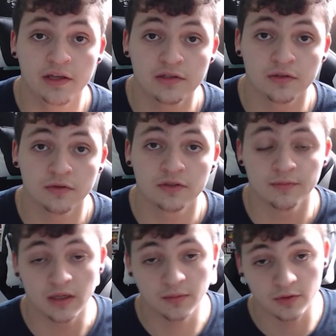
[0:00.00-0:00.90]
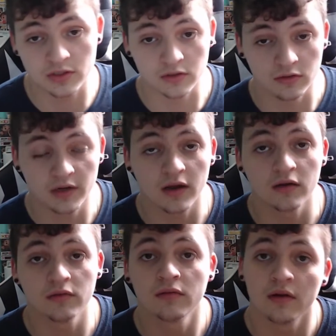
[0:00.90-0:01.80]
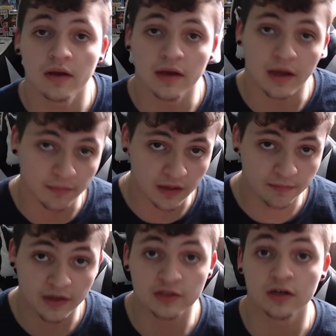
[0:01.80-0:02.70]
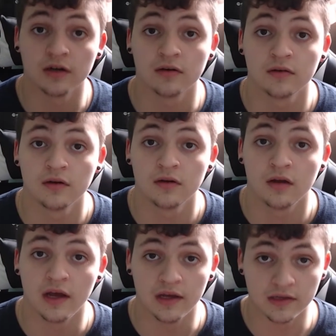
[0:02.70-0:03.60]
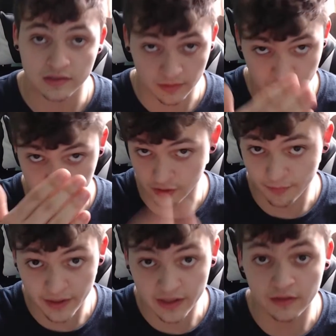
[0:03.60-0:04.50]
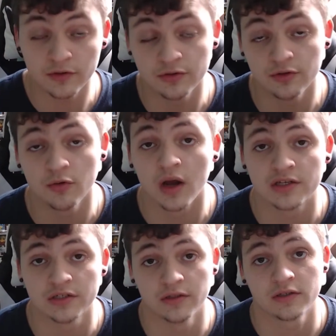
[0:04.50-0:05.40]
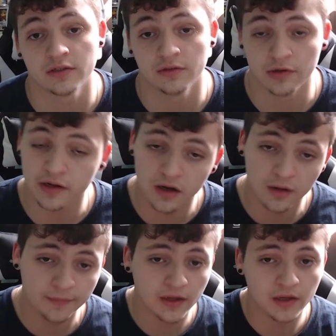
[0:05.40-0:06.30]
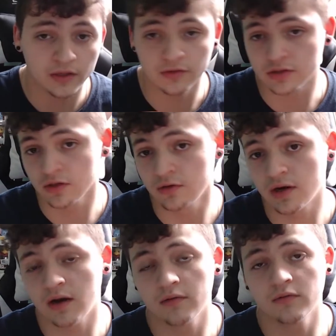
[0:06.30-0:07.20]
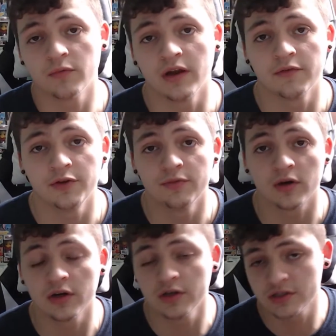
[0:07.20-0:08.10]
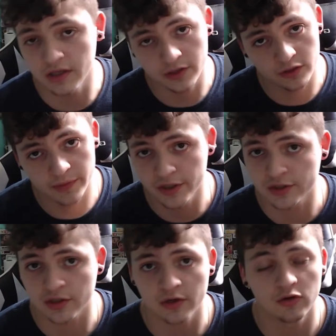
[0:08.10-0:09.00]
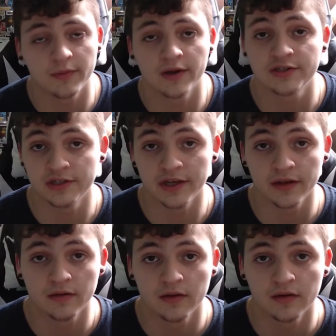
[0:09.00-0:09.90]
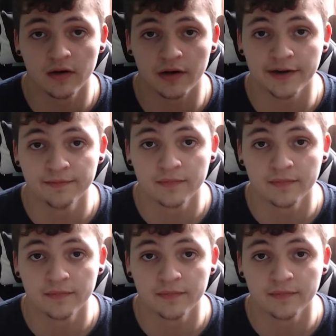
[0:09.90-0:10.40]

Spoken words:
to be able to slow down and make my turn, as I'm sure many of you do watching this. You get up, you slow down whenever you merge, and then you make your turn and go about your day, all right?